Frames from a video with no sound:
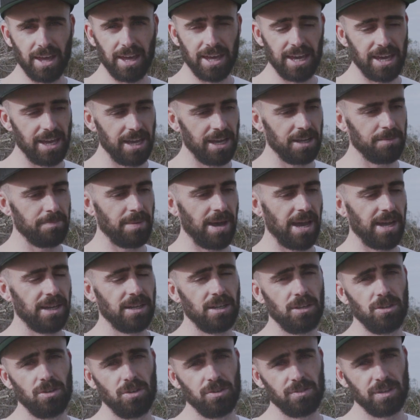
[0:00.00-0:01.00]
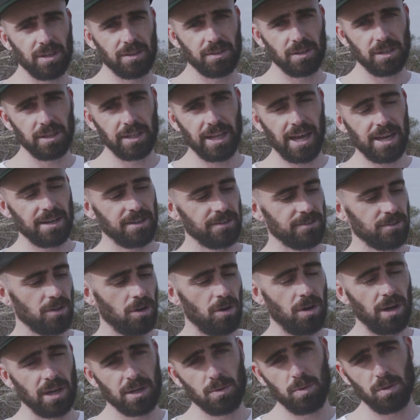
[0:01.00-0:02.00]
are handmade using the latest
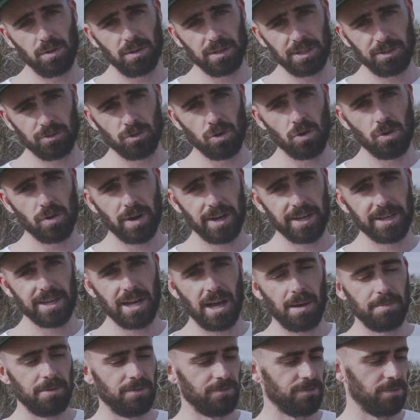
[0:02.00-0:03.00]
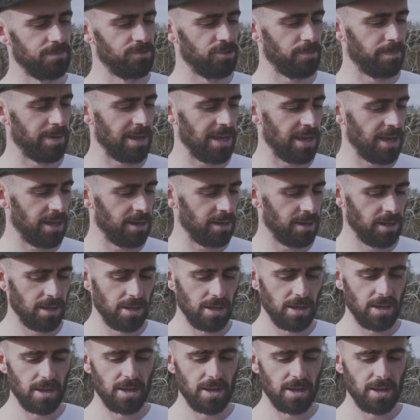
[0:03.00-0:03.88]
high quality Toray carbon from Japan.